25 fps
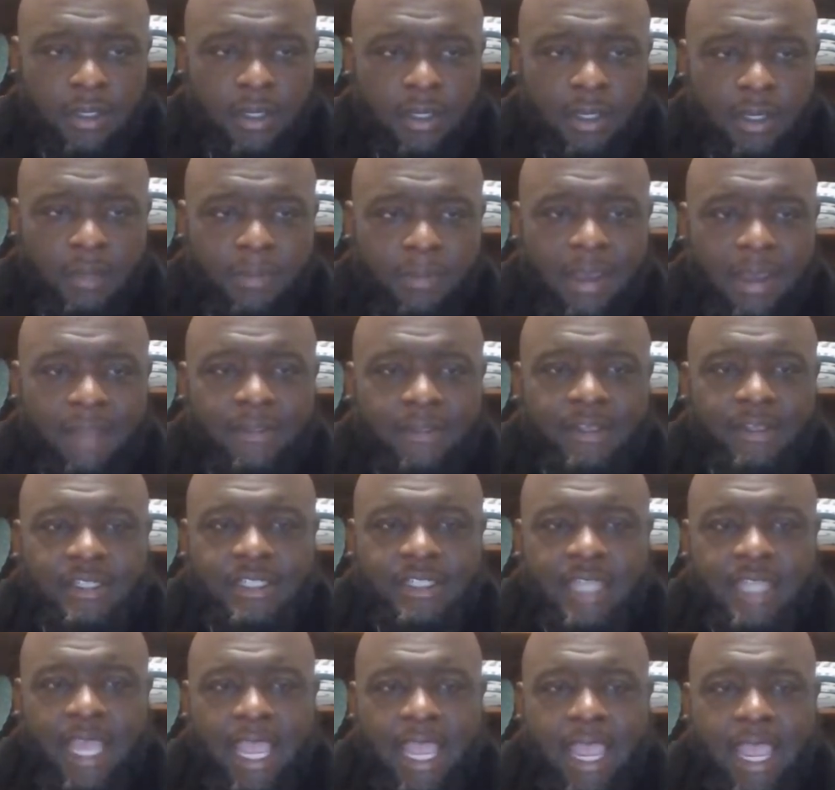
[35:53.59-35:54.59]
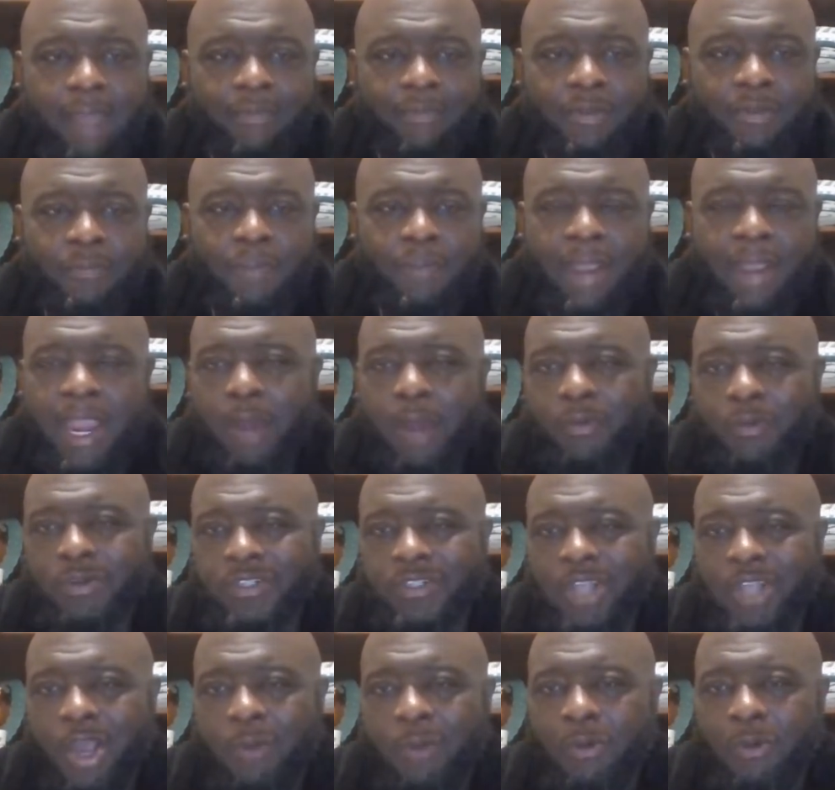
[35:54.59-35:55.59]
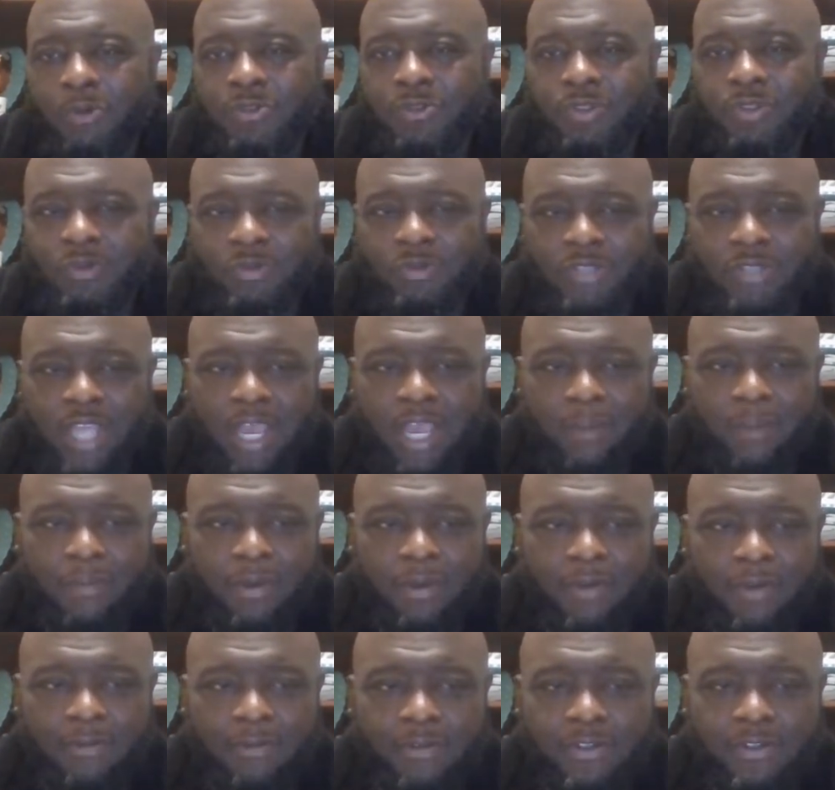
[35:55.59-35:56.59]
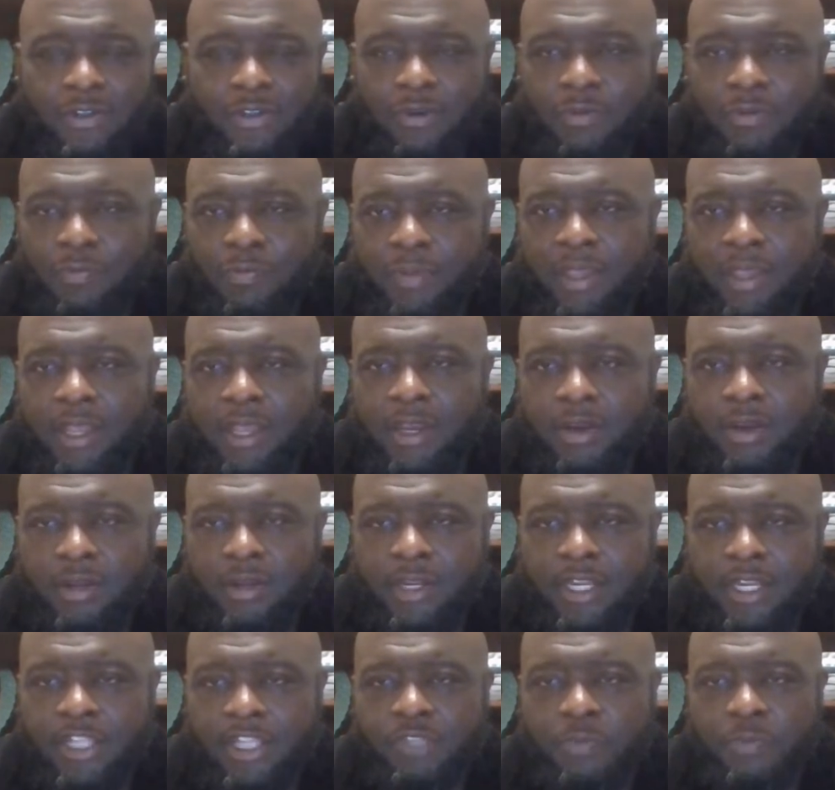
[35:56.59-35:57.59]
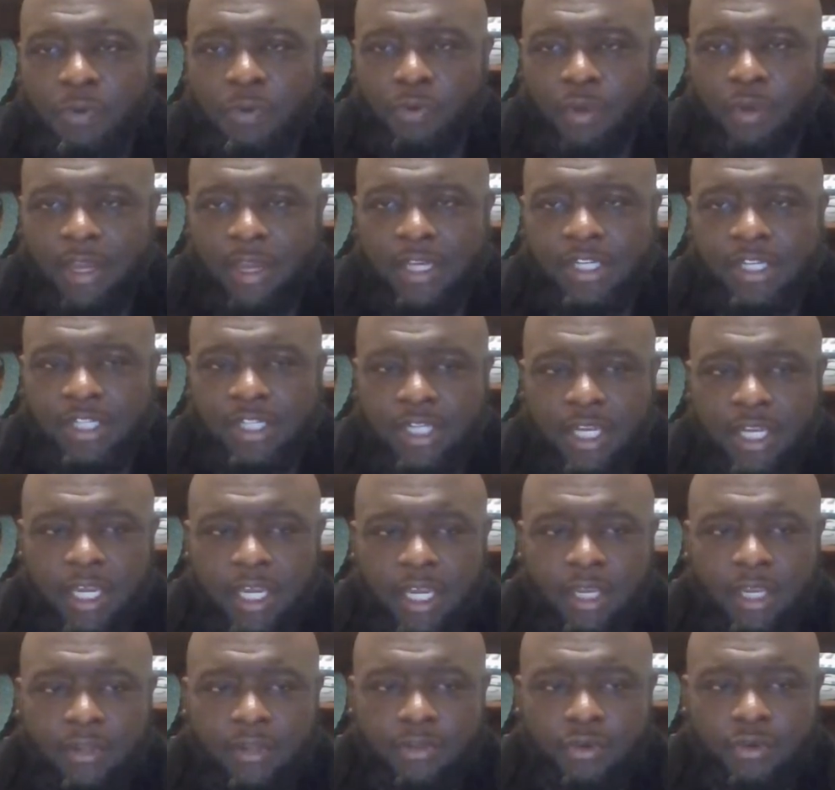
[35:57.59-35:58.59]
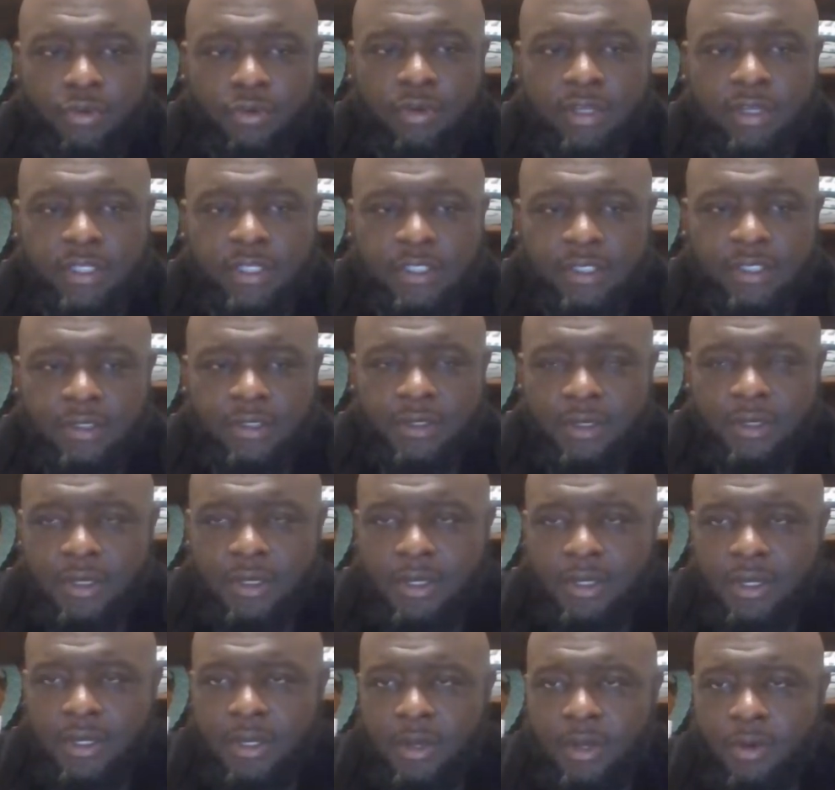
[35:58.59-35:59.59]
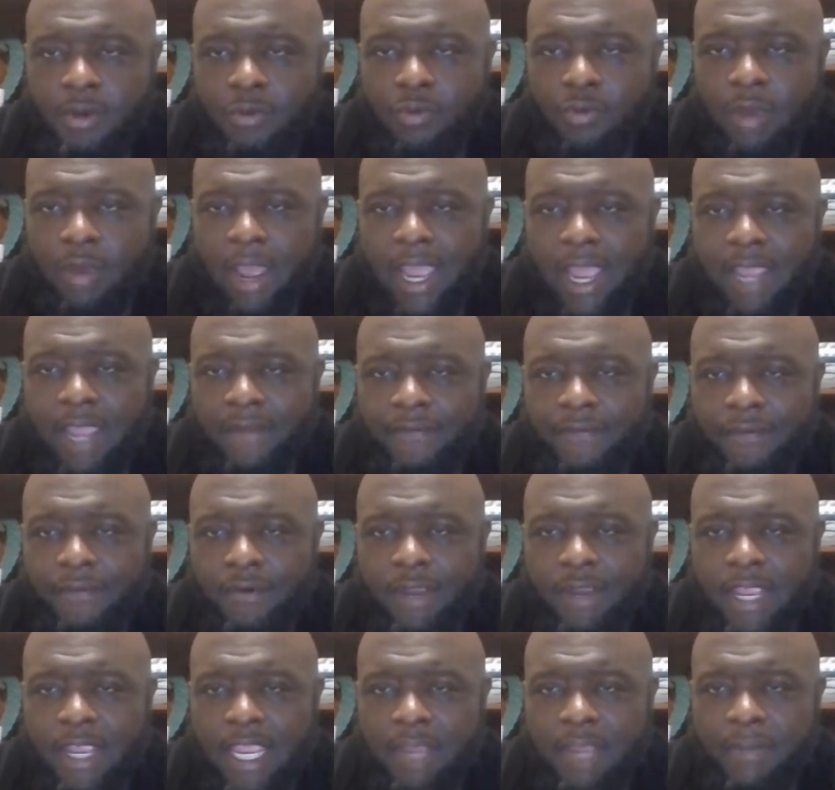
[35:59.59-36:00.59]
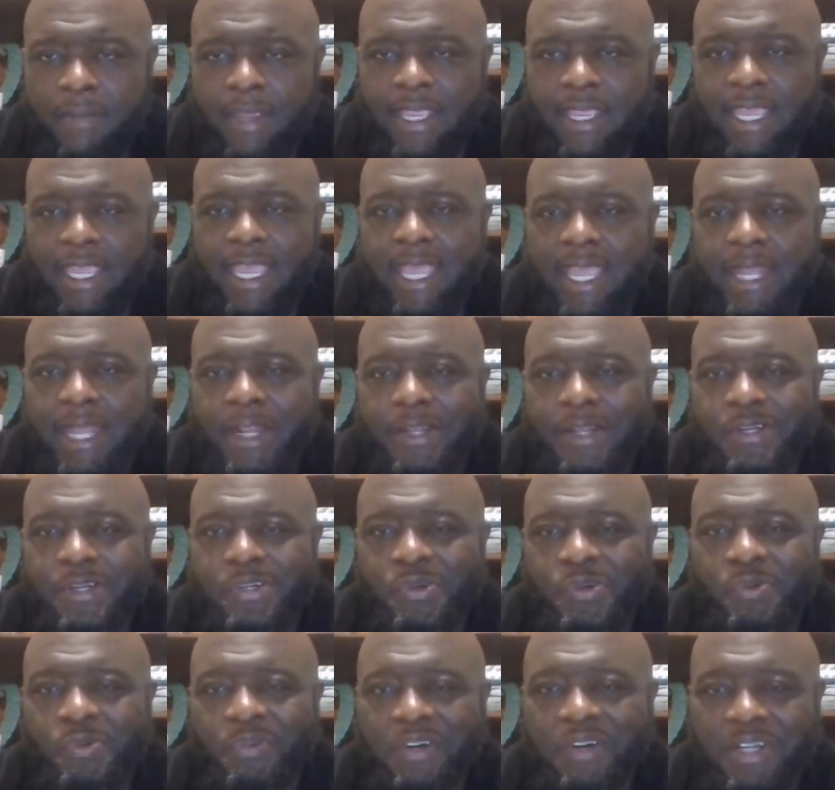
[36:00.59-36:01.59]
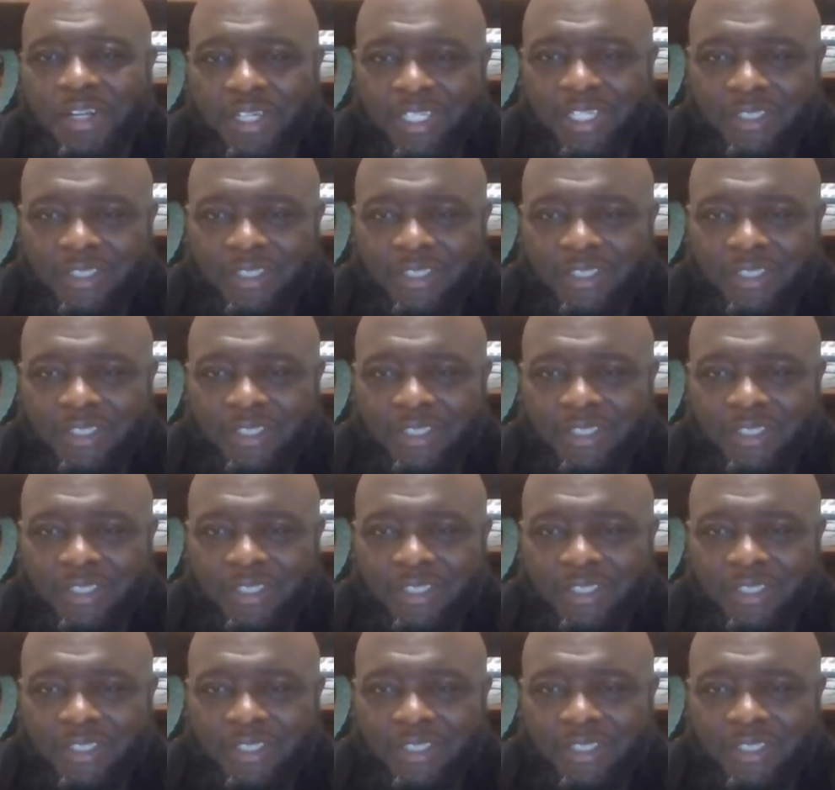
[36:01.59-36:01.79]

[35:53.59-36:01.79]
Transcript: By this time, the bear was almost on top of him. So Bill, in desperation, he threw his rifle and he began to run.